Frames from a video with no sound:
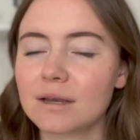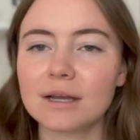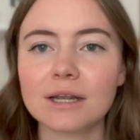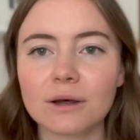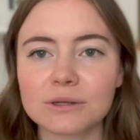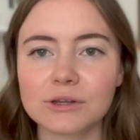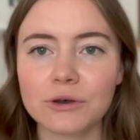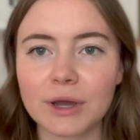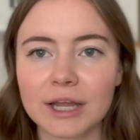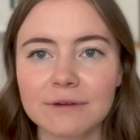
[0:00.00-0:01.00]
It
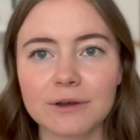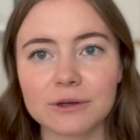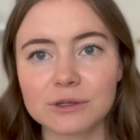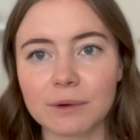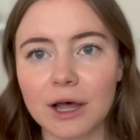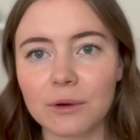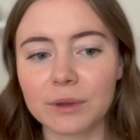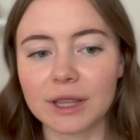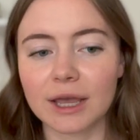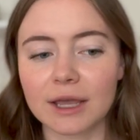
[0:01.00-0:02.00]
also kind of goes well
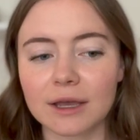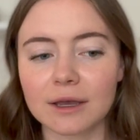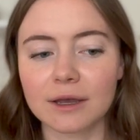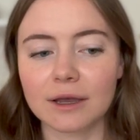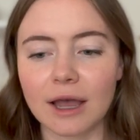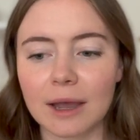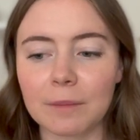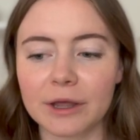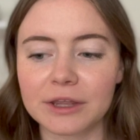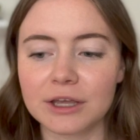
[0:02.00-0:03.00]
with like, I
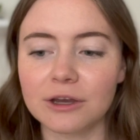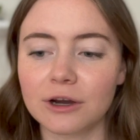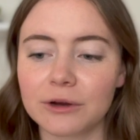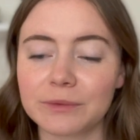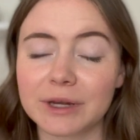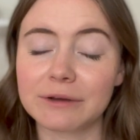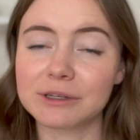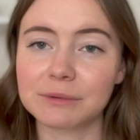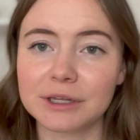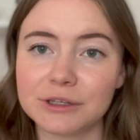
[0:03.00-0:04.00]
bought the yarn when I
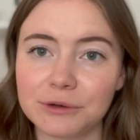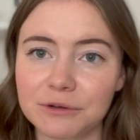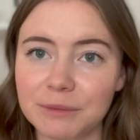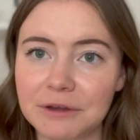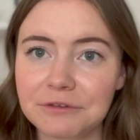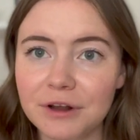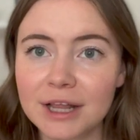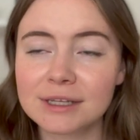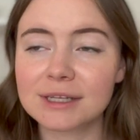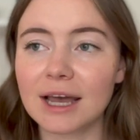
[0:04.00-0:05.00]
was with two of my
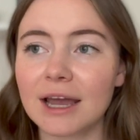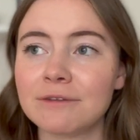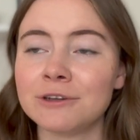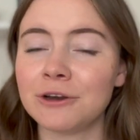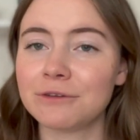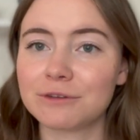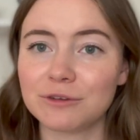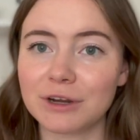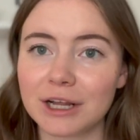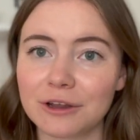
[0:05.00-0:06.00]
friends that I have known for a
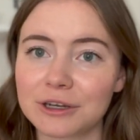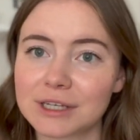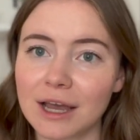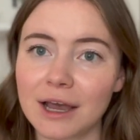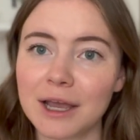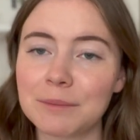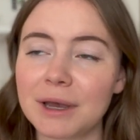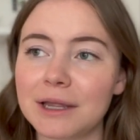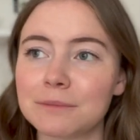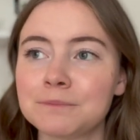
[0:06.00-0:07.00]
very long time
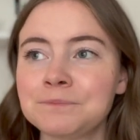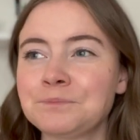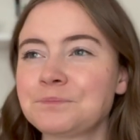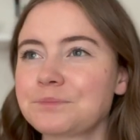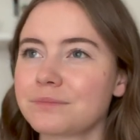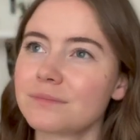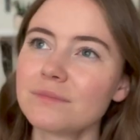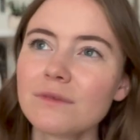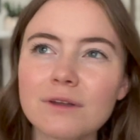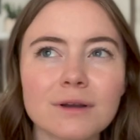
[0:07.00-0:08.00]
and
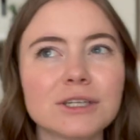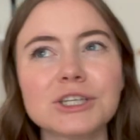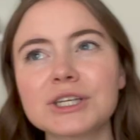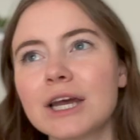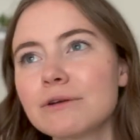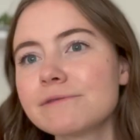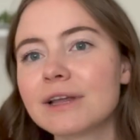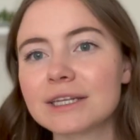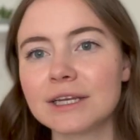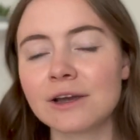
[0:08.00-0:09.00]
just kind of
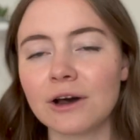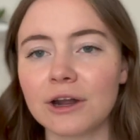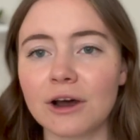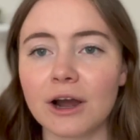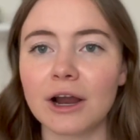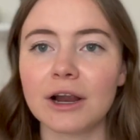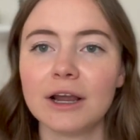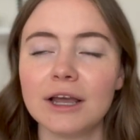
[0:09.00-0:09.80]
reflecting on our,